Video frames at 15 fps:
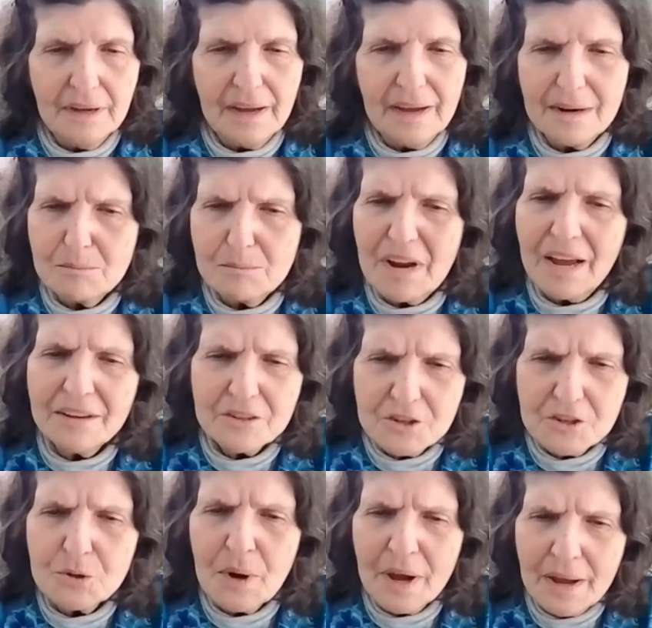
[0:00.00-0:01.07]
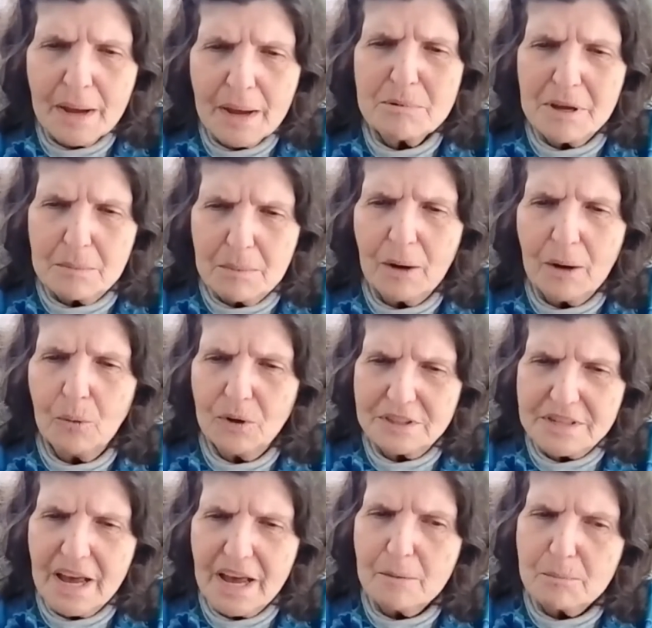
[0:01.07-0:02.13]
And I'm not too happy about what's
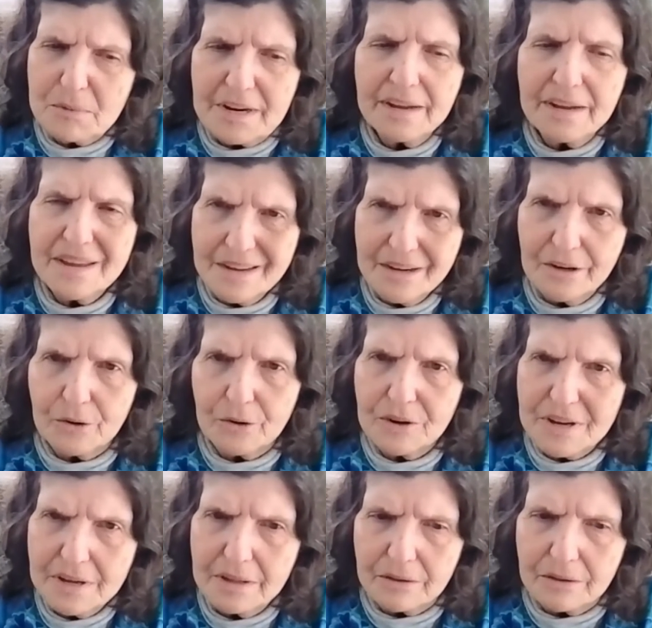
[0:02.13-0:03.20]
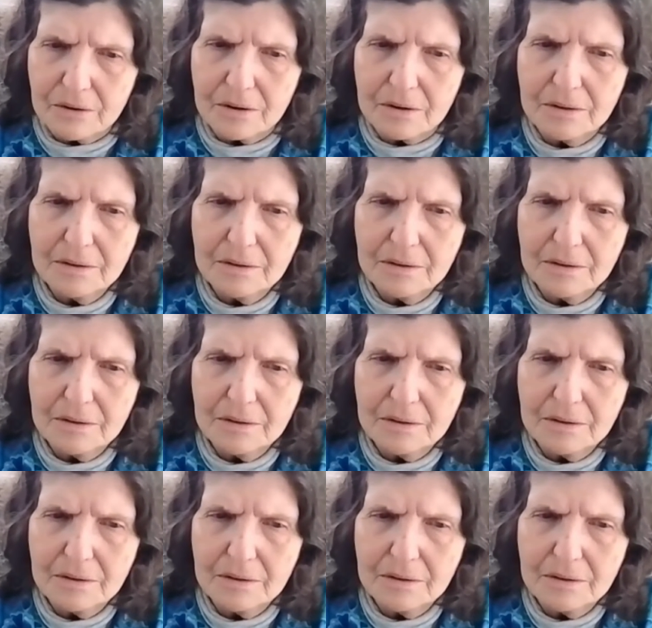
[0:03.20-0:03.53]
happening here either.